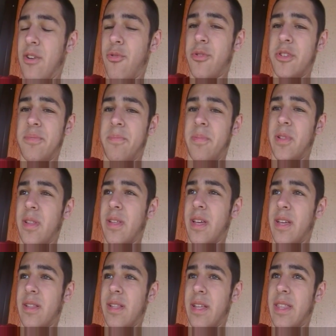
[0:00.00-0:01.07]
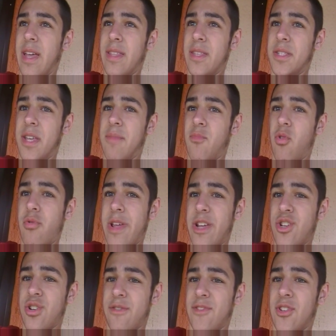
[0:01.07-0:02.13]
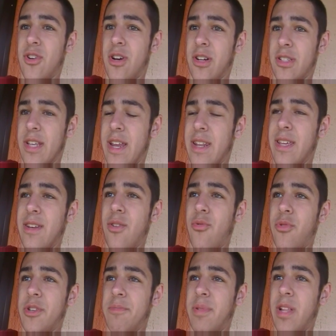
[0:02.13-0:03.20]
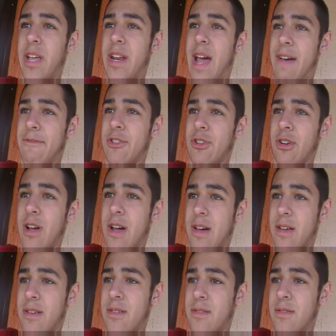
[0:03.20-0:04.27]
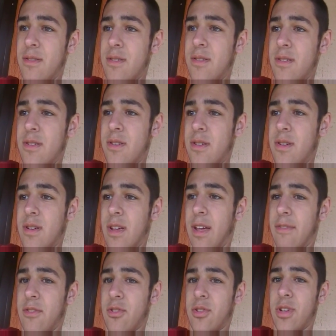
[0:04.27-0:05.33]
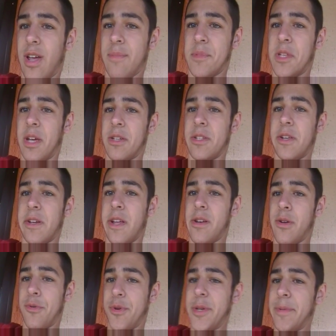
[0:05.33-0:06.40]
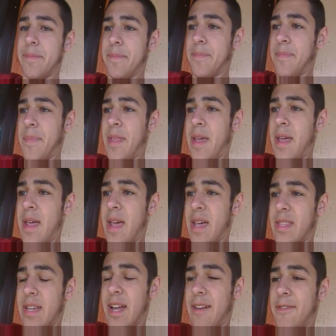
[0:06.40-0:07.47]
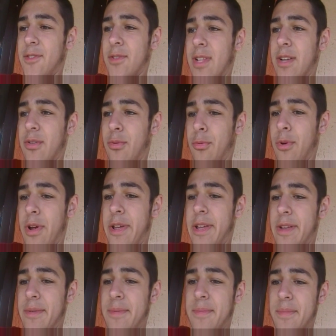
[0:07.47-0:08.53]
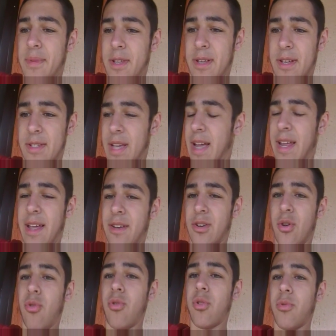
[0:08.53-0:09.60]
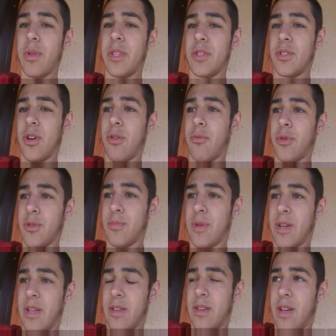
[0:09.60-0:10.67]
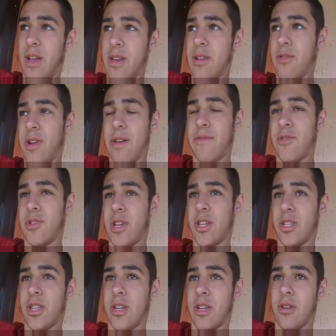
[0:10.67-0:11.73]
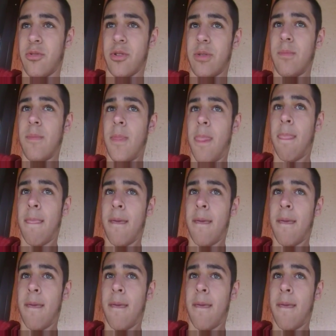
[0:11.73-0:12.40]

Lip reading: It always like they had the same rotation of songs, and it always played after "I'm Sexy and I Know It," and then after "Let It Rain," because I had no clue what the song was, but I'd hear it after "Sexy and I Know It."